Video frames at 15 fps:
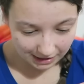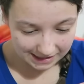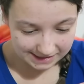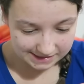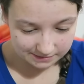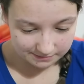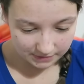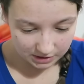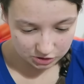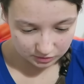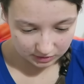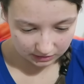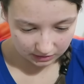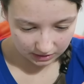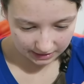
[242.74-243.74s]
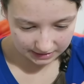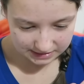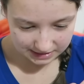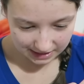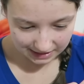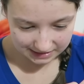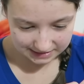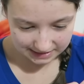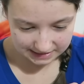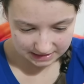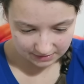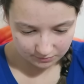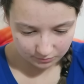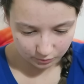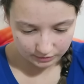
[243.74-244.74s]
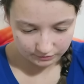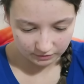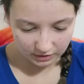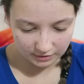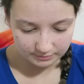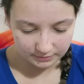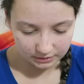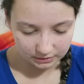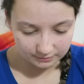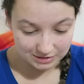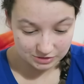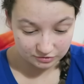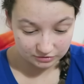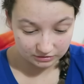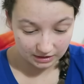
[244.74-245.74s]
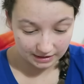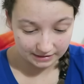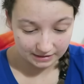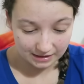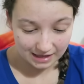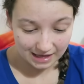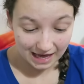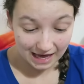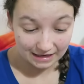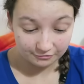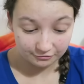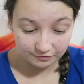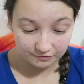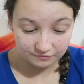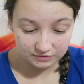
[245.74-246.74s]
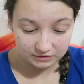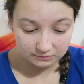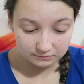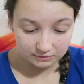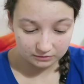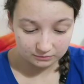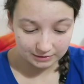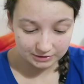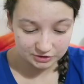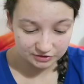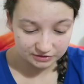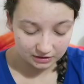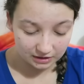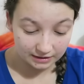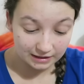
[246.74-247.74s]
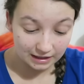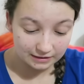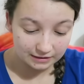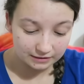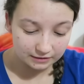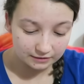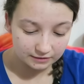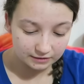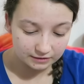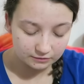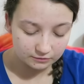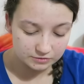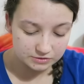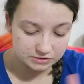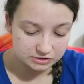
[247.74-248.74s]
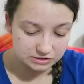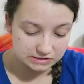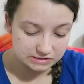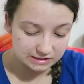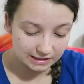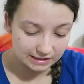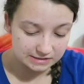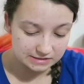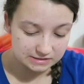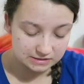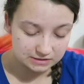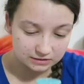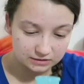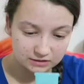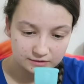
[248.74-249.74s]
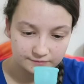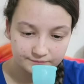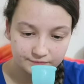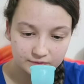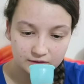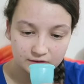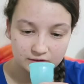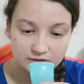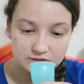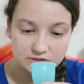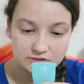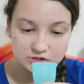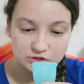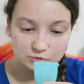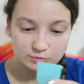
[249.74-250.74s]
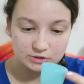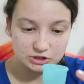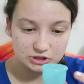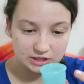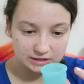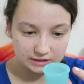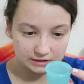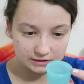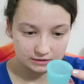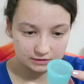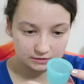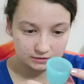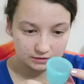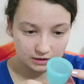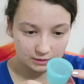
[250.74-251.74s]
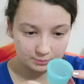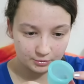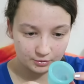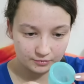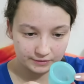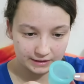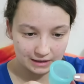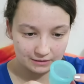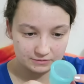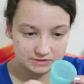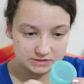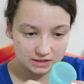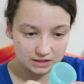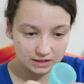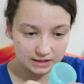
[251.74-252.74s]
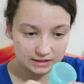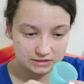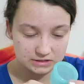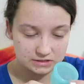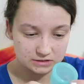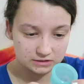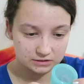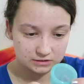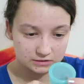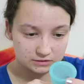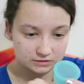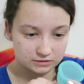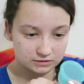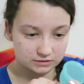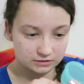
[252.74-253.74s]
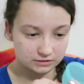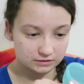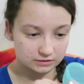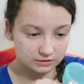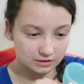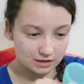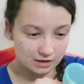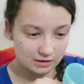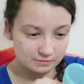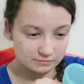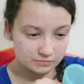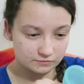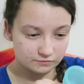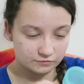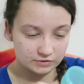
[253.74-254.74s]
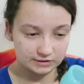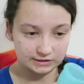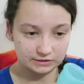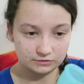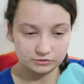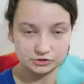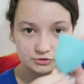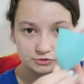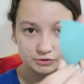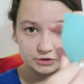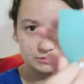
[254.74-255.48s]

has some measuring lines. It has a 7.5mm measuring line and a 15mm measuring line, and then I think it also just says Super Jennie cup on the outside. I'm really not sure